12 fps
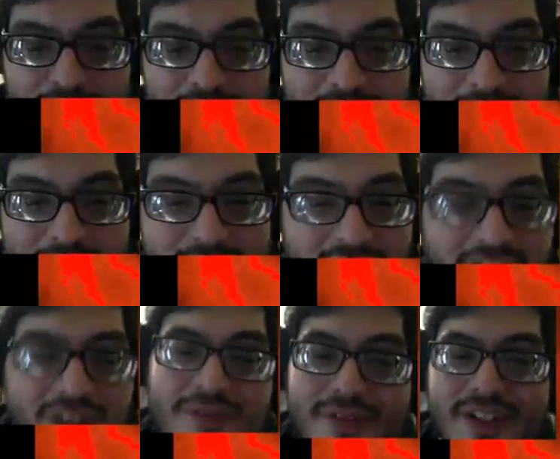I'd like to be,
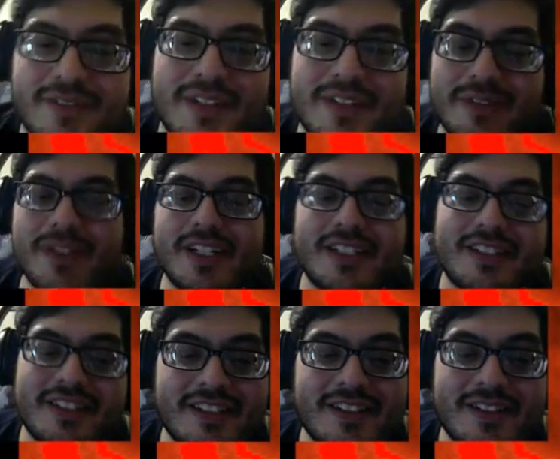oh well, never mind.
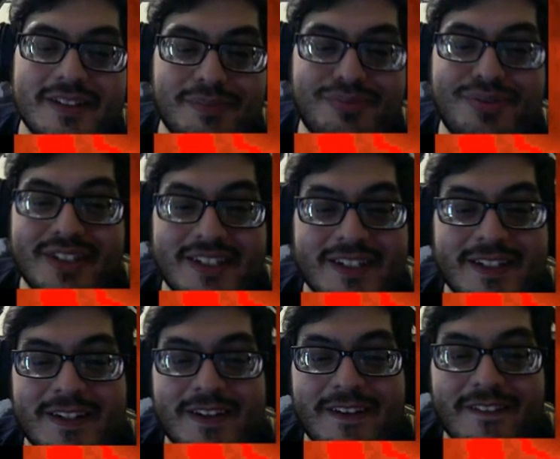
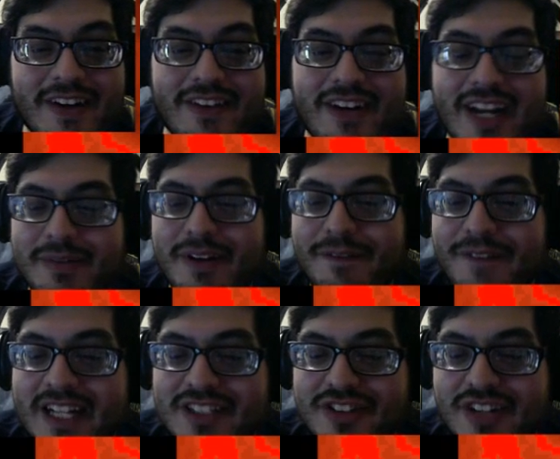We were able to
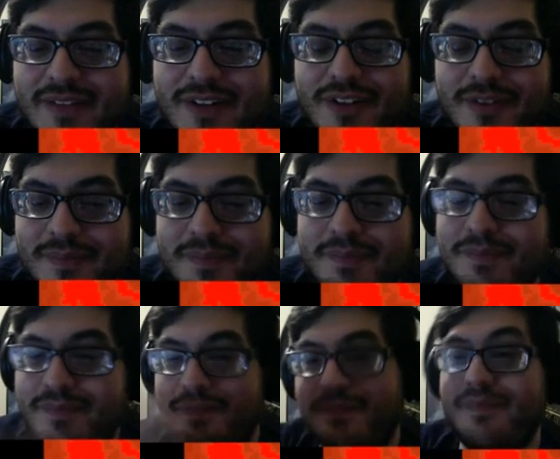finish the level.
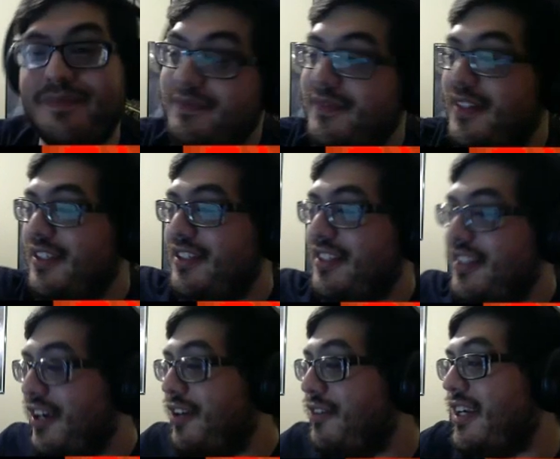
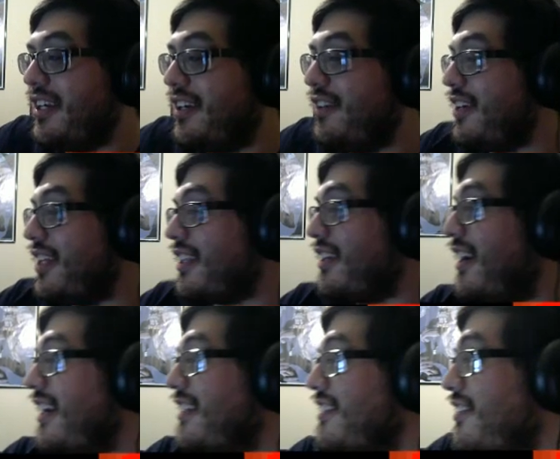Who would have
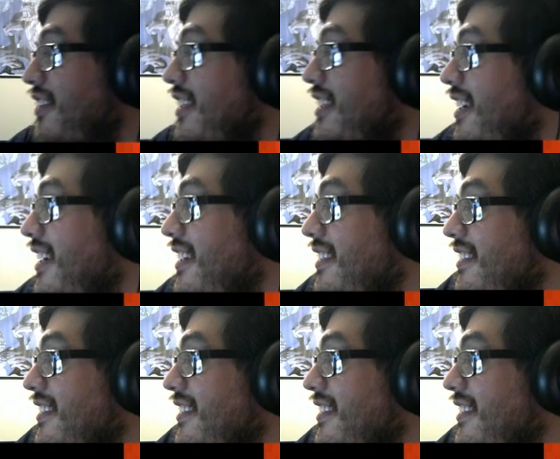thought? Who would have thought?